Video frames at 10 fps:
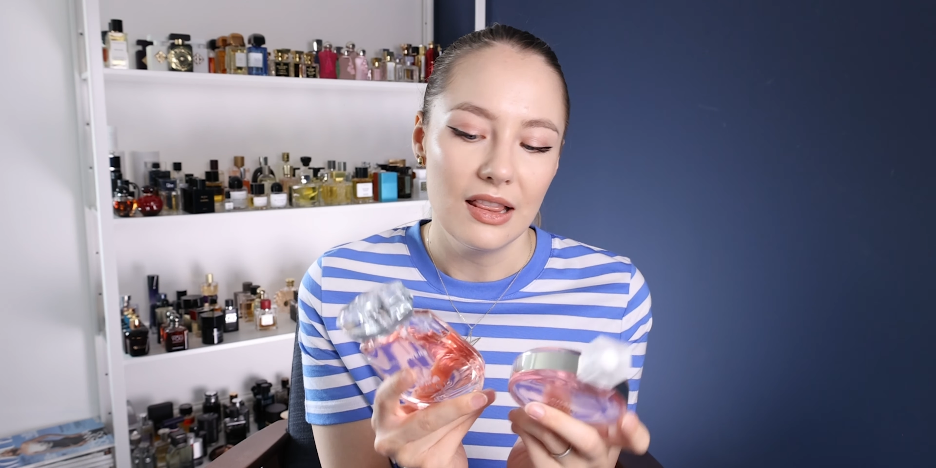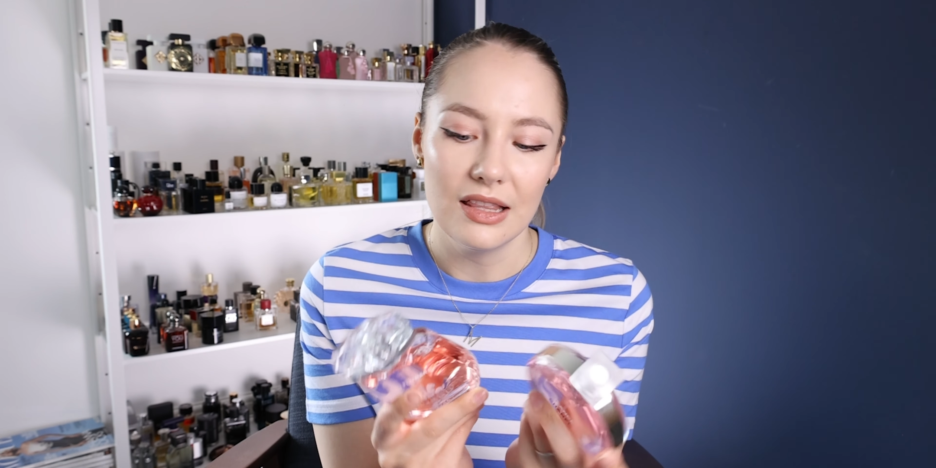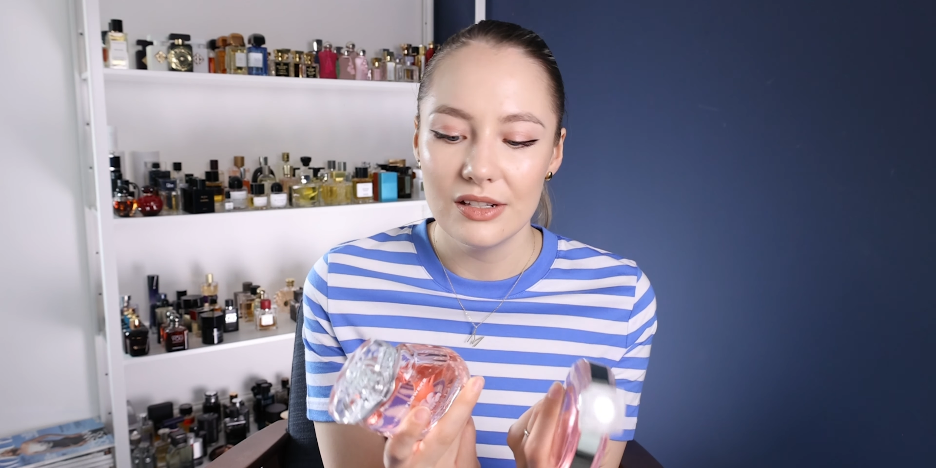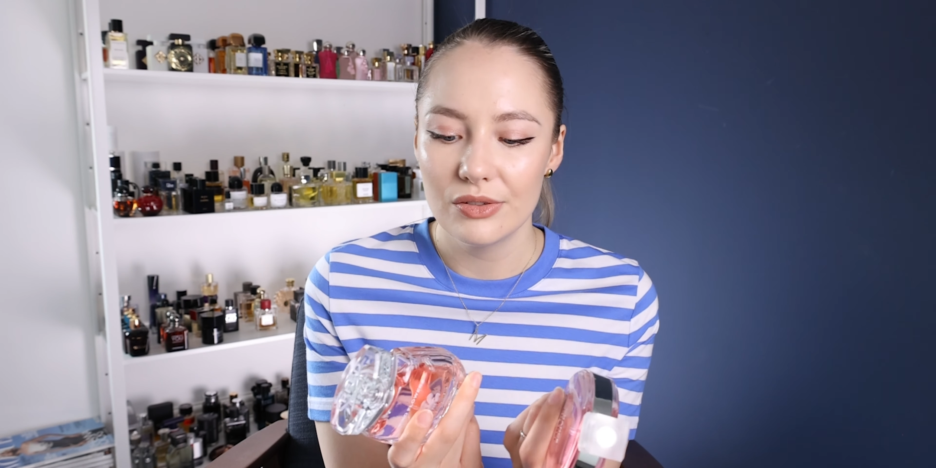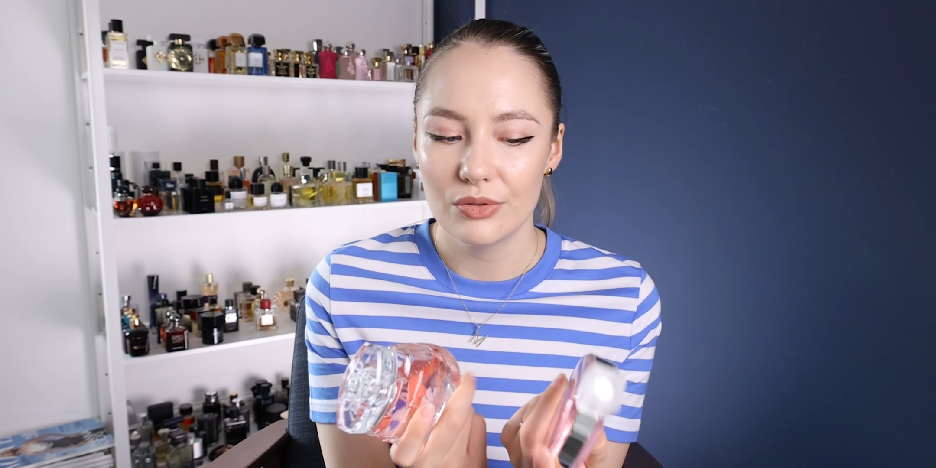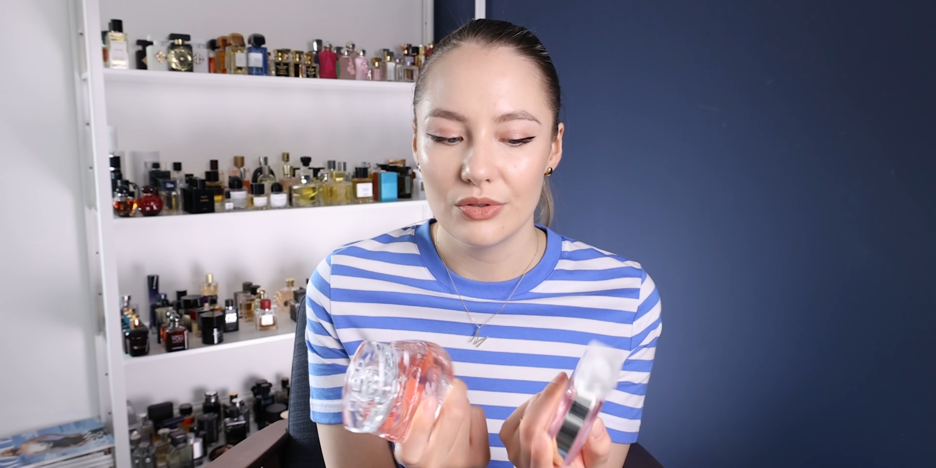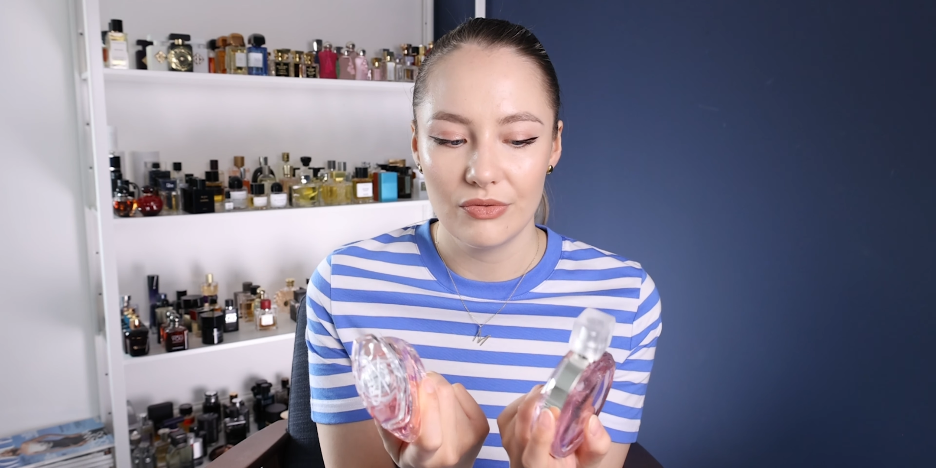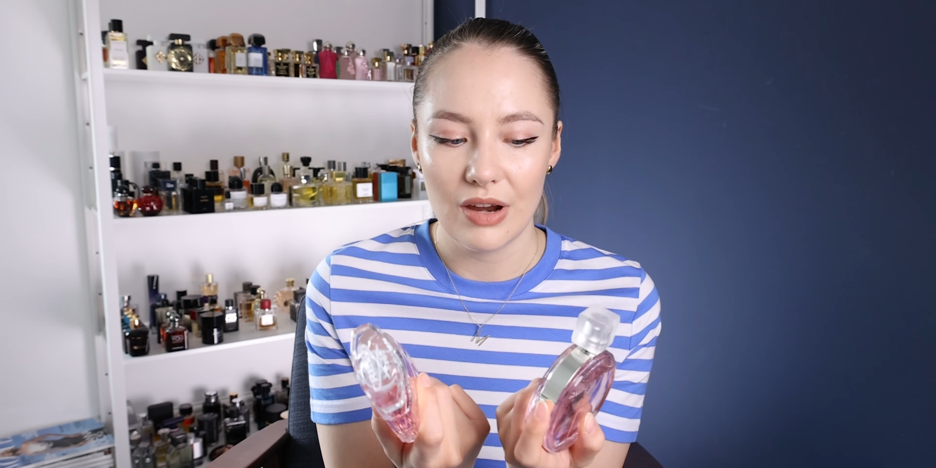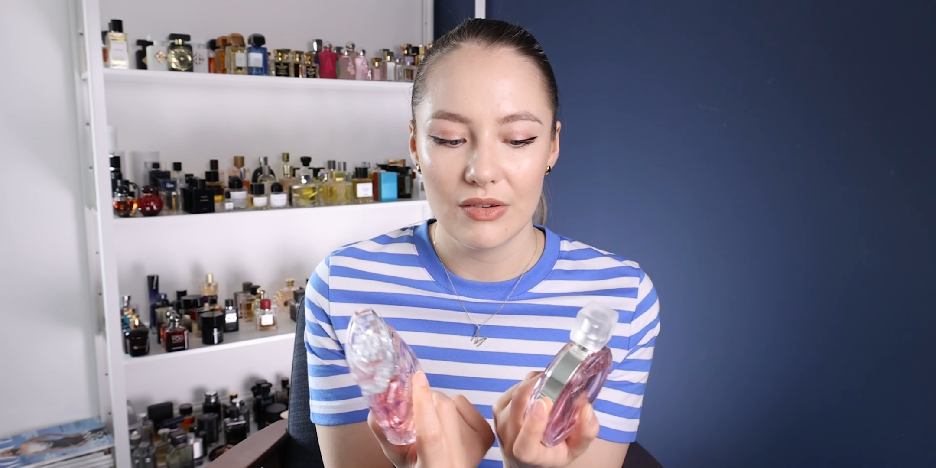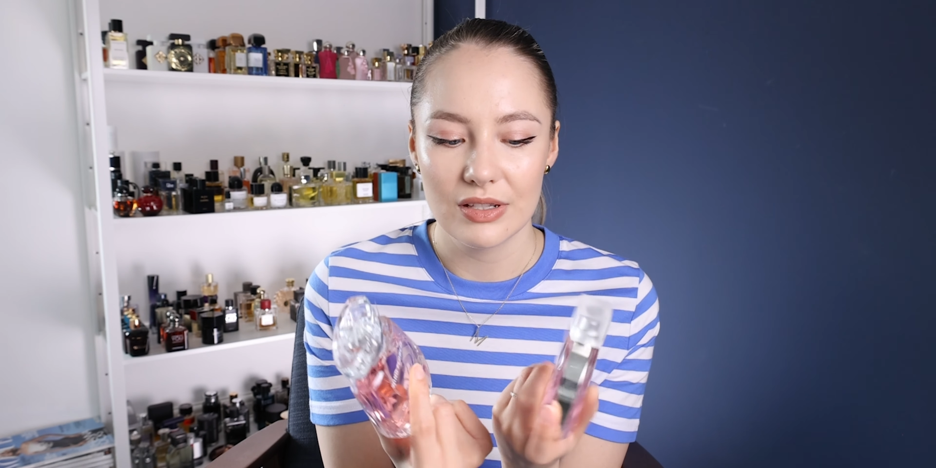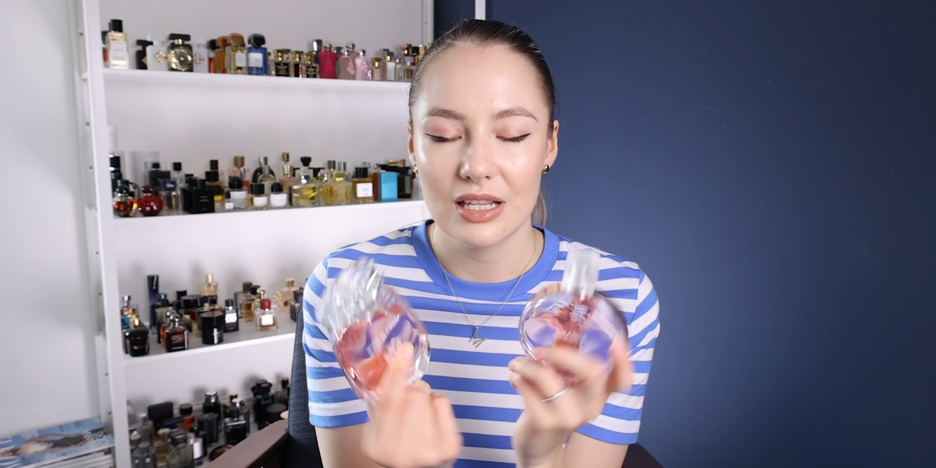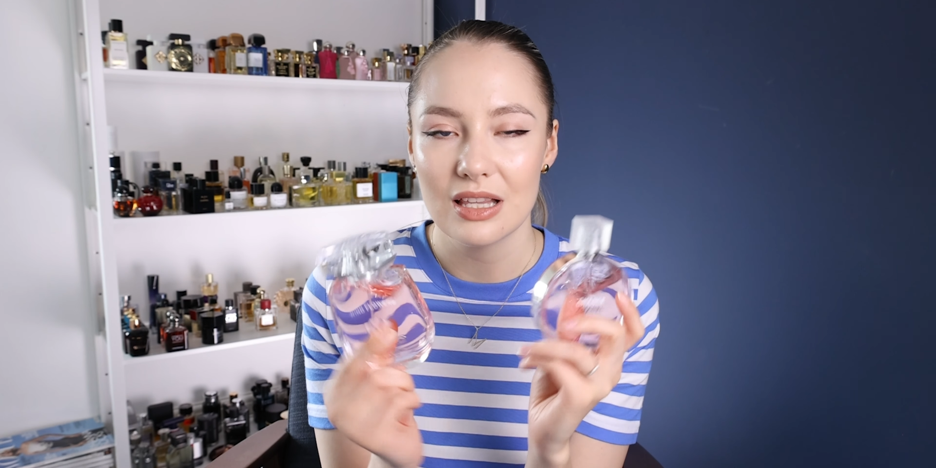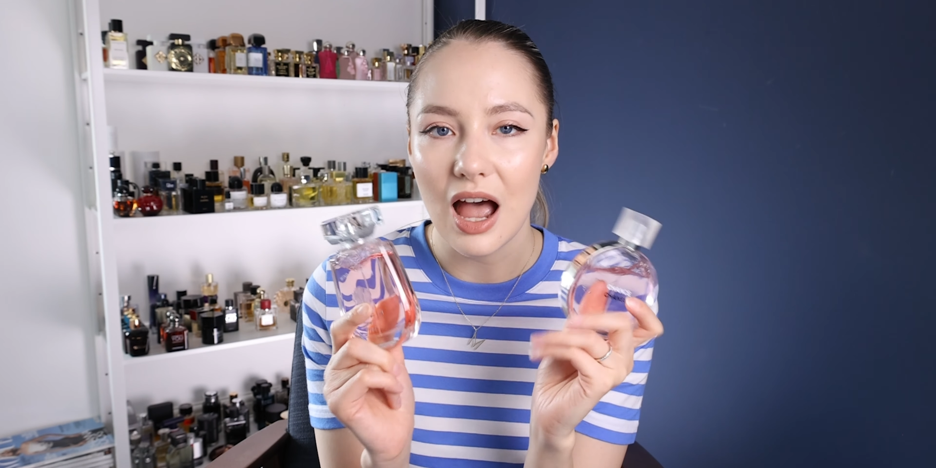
these sort of fragrances